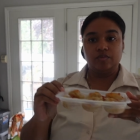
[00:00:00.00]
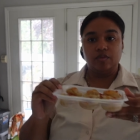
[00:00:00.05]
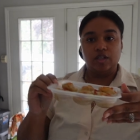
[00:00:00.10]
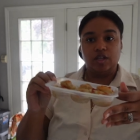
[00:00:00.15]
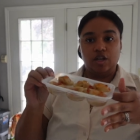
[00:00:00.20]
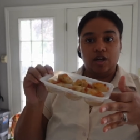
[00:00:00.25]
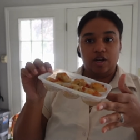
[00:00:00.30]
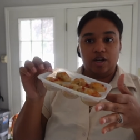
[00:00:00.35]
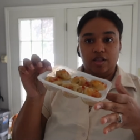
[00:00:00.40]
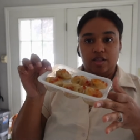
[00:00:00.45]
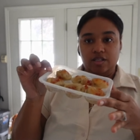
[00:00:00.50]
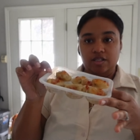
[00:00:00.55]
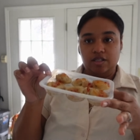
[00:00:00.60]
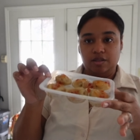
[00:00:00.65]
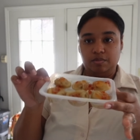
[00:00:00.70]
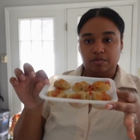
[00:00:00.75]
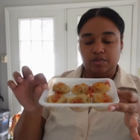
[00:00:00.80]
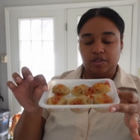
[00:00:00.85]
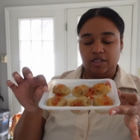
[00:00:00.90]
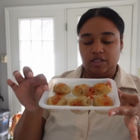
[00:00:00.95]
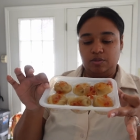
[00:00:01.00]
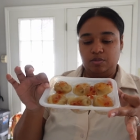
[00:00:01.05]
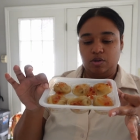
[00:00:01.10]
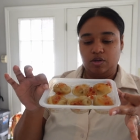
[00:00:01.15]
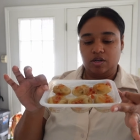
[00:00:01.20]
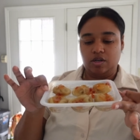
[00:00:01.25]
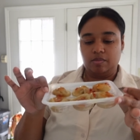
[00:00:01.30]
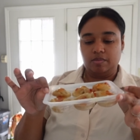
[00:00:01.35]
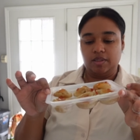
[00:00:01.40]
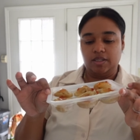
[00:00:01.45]
Here are the dumplings,
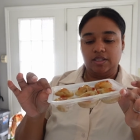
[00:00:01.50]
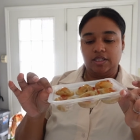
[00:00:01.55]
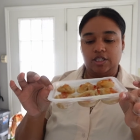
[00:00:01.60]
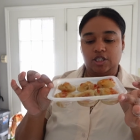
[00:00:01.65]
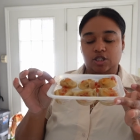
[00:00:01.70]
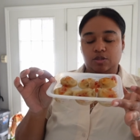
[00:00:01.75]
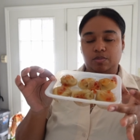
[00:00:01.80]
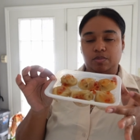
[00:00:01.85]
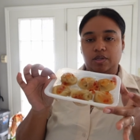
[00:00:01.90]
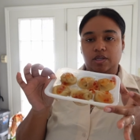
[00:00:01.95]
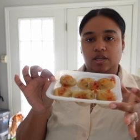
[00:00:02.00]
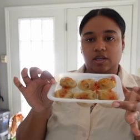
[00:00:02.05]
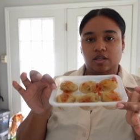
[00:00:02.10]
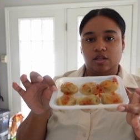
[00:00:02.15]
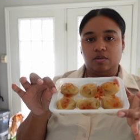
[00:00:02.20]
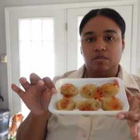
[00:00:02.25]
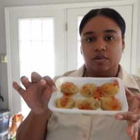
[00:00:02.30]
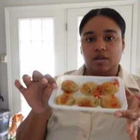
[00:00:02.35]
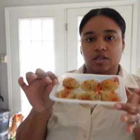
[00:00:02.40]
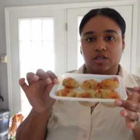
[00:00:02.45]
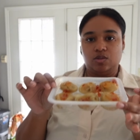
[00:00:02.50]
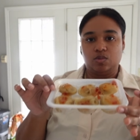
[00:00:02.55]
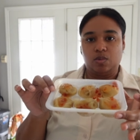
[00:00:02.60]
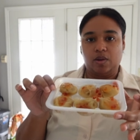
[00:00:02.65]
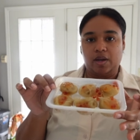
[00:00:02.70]
pork dumplings. I just put a little bit of